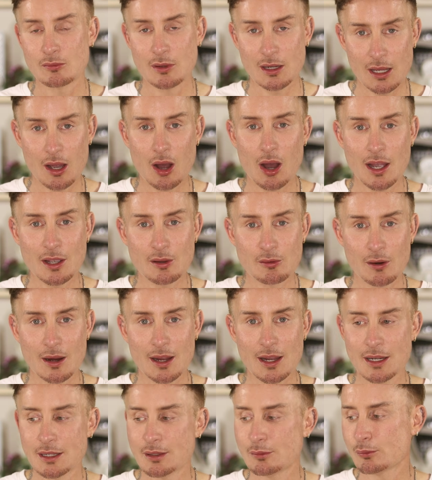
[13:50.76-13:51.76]
really high
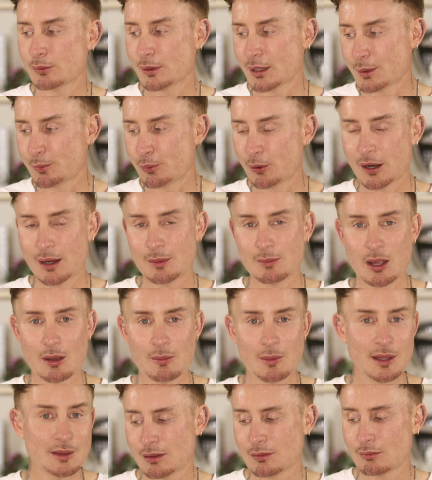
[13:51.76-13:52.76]
grade, really
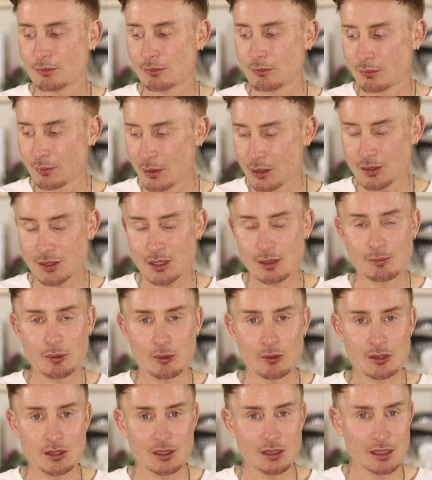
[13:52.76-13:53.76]
premium, and most
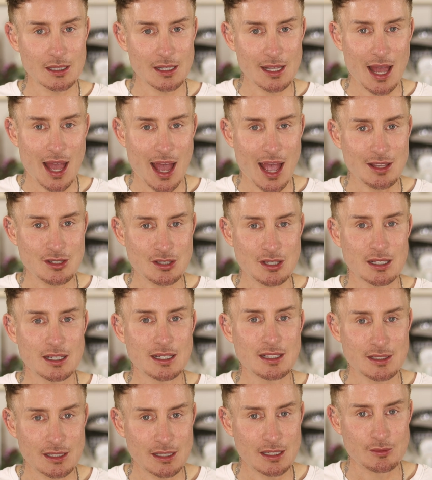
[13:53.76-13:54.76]
importantly,
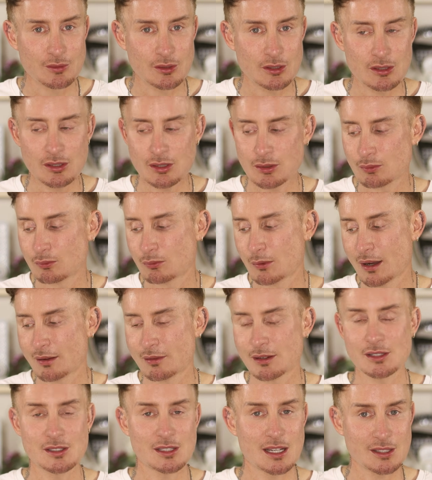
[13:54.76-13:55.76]
actually delivers
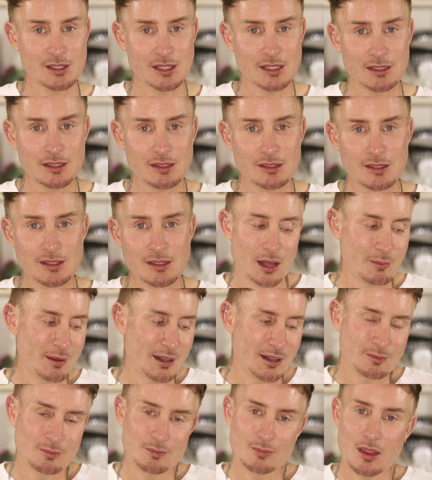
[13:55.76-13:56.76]
where it says it does. I
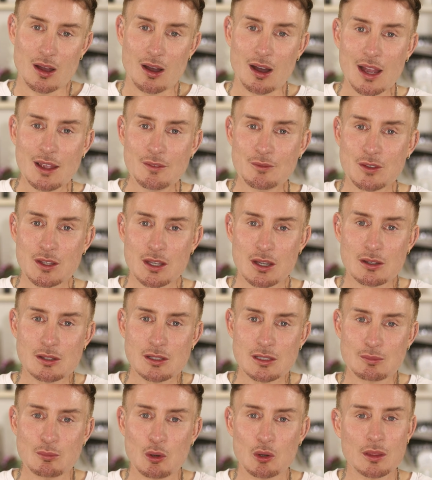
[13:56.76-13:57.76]
mean, I've
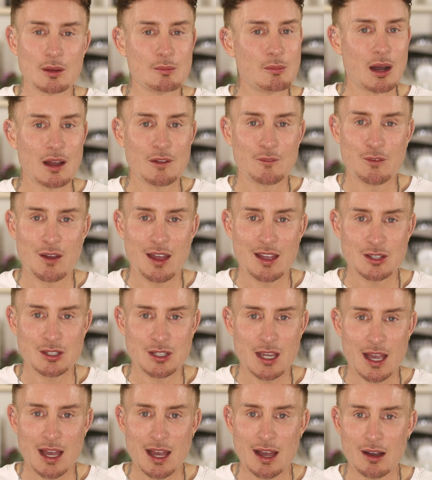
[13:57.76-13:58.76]
used more than my fair
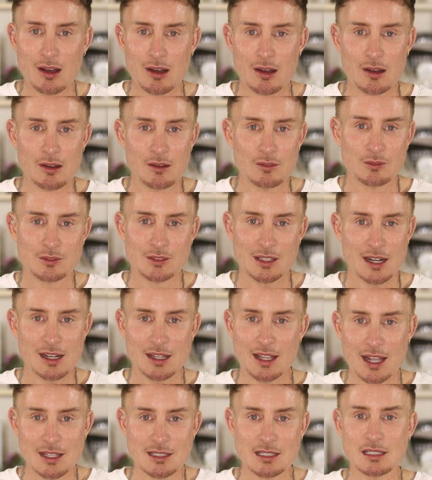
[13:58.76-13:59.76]
share of
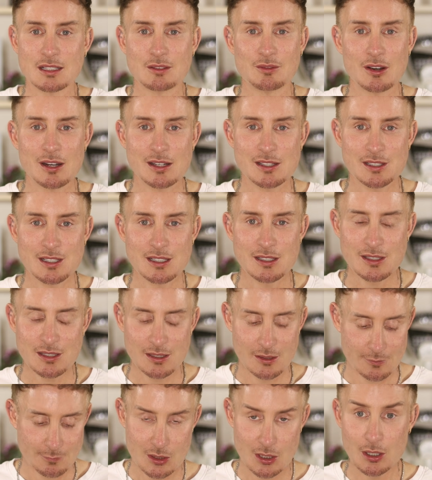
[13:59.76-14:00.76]
dedicated
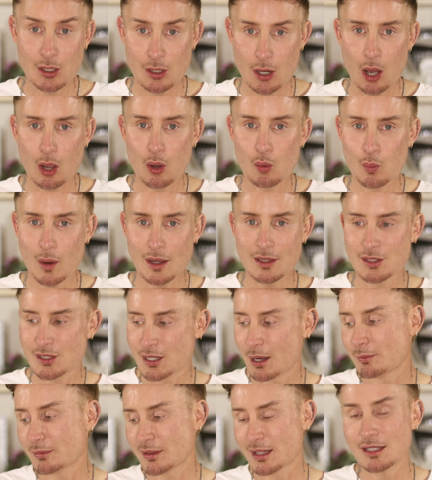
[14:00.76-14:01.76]
devices to know when
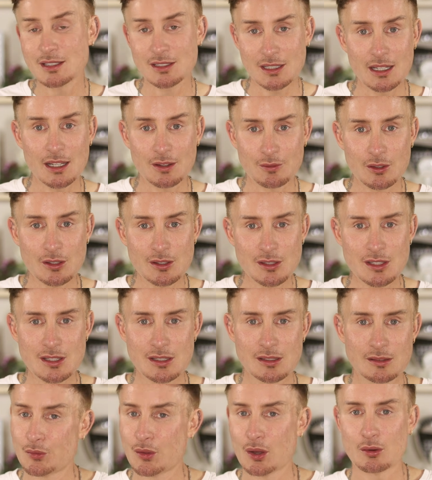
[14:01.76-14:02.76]
something
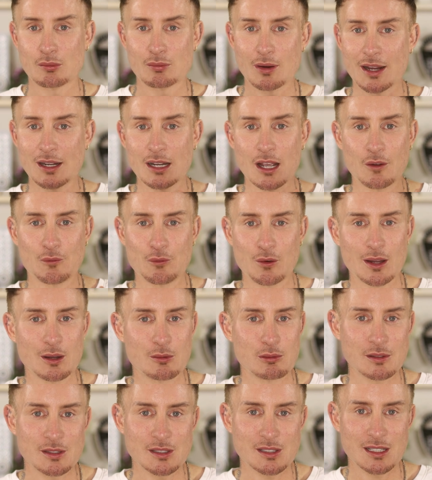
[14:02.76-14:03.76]
delivers. The radio
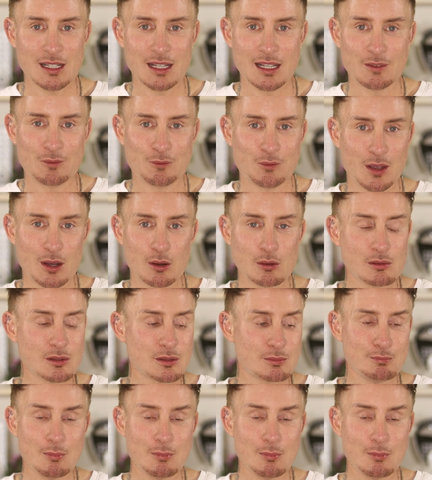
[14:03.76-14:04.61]
frequency feels